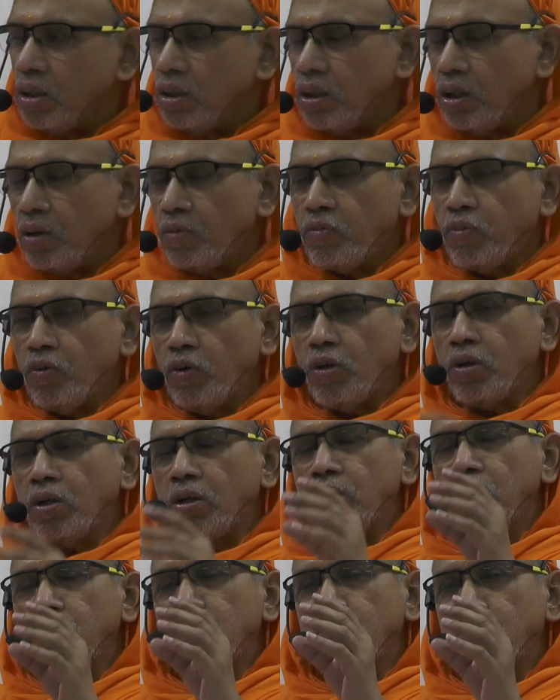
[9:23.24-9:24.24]

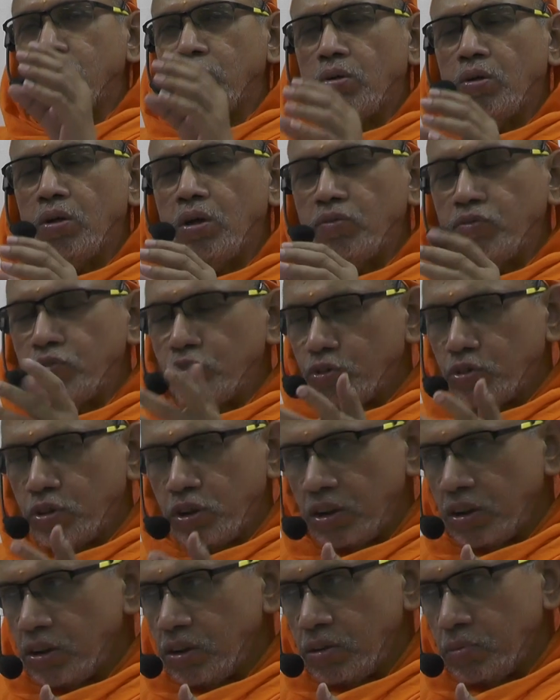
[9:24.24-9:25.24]
Therefore, you know a few
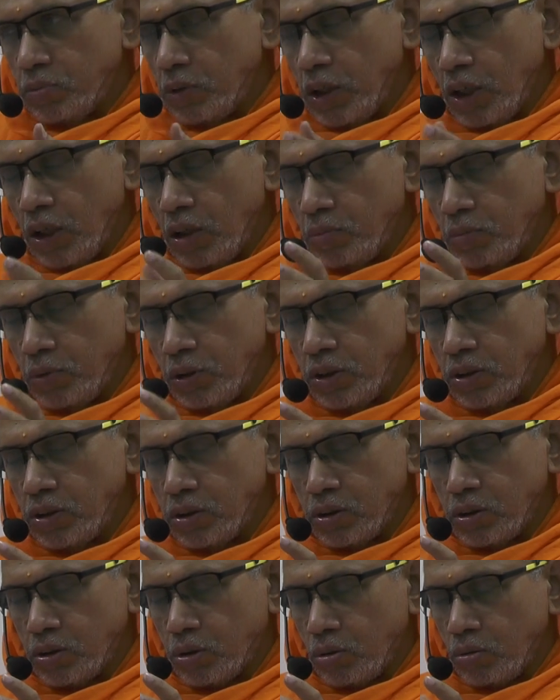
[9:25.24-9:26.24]
things, by all
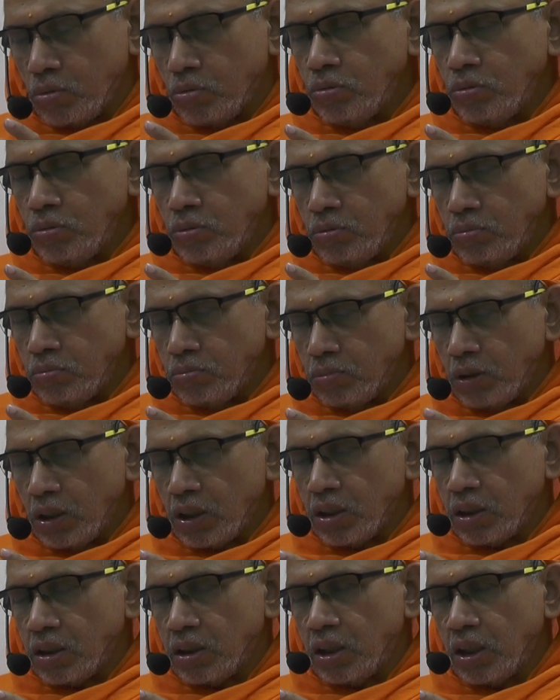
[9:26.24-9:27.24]
means true,
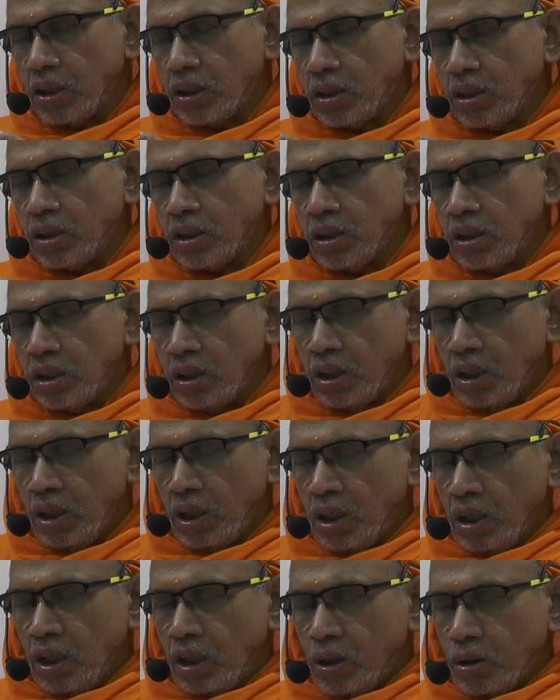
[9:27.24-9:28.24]
but that
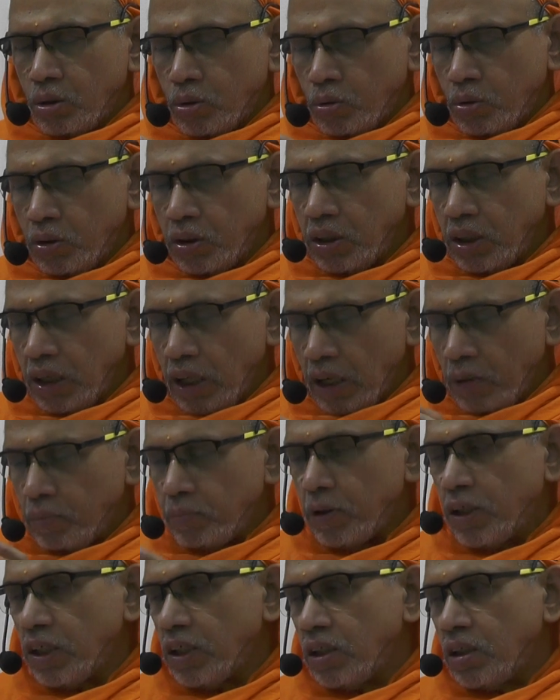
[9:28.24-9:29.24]
knowing
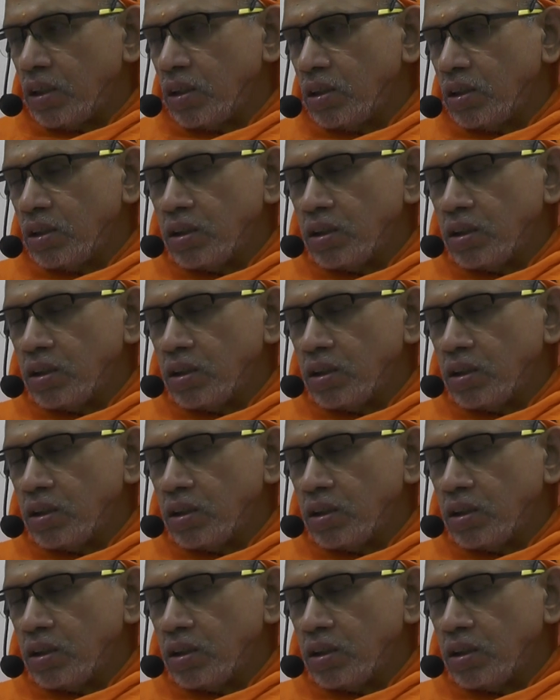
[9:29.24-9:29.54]
happened,